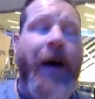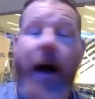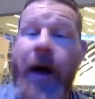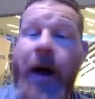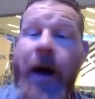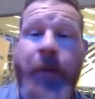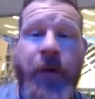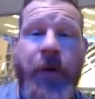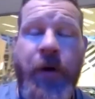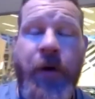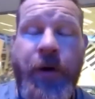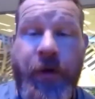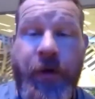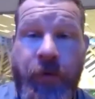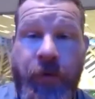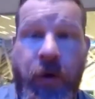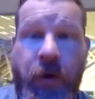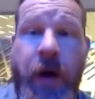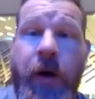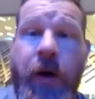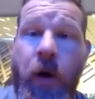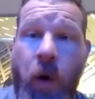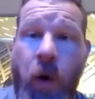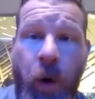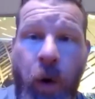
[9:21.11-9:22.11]
I'm going to run
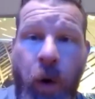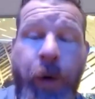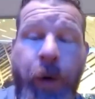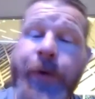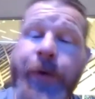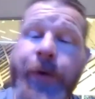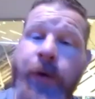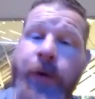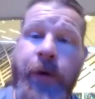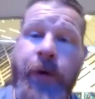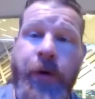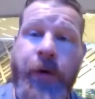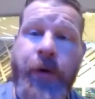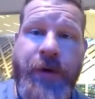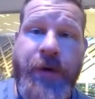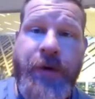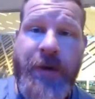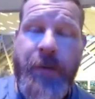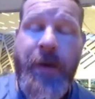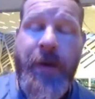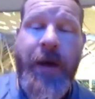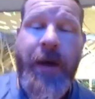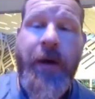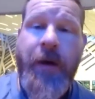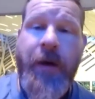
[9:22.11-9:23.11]
a hole through you
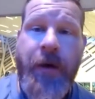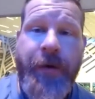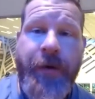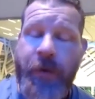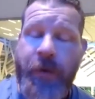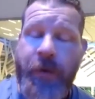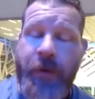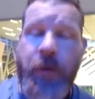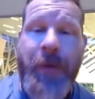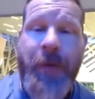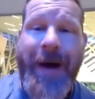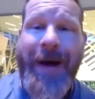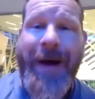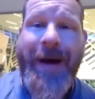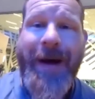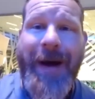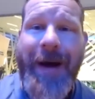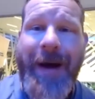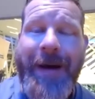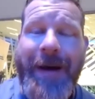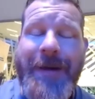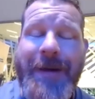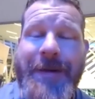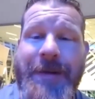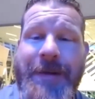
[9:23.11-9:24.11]
demeanor through my
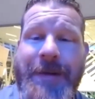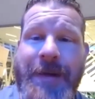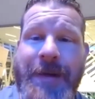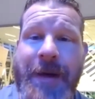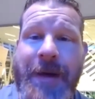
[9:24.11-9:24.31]
eyes.